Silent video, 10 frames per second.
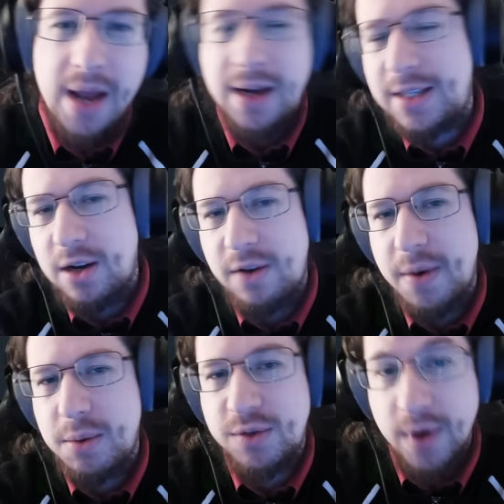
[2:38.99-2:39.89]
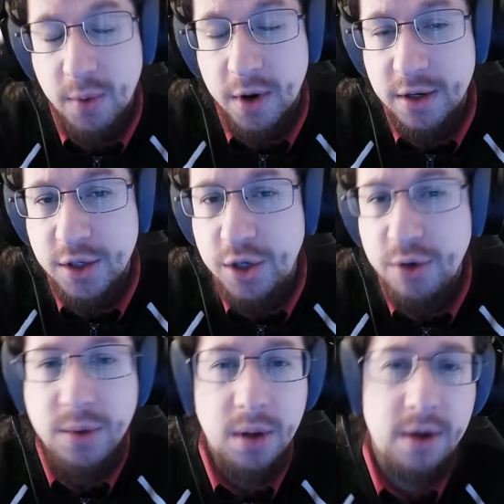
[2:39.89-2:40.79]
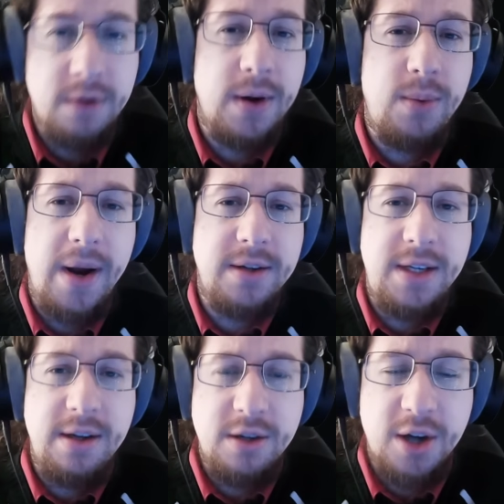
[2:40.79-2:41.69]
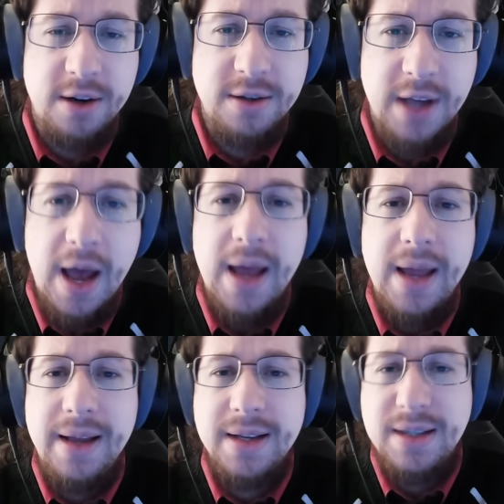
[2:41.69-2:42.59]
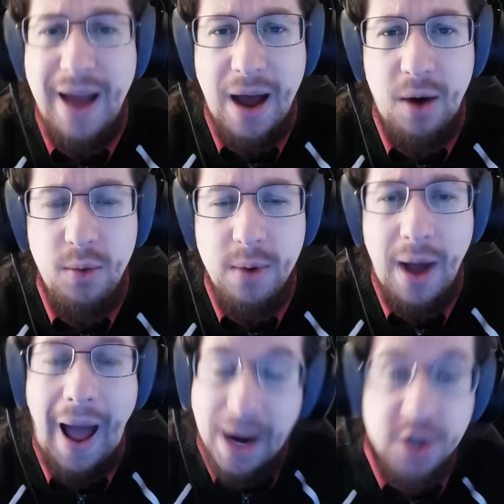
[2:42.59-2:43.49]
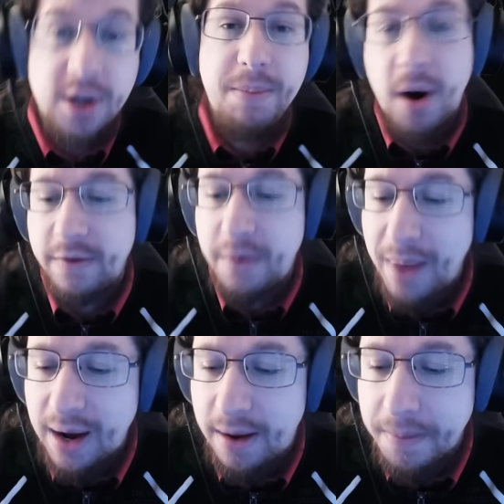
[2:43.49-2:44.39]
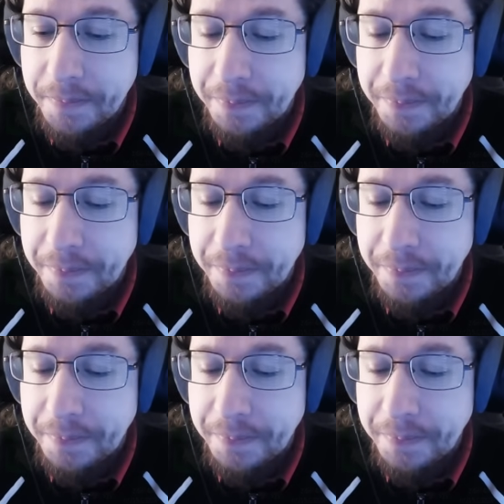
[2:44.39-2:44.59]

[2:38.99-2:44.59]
A skill that was reworked to no longer require steel shards is now actually part of a meta.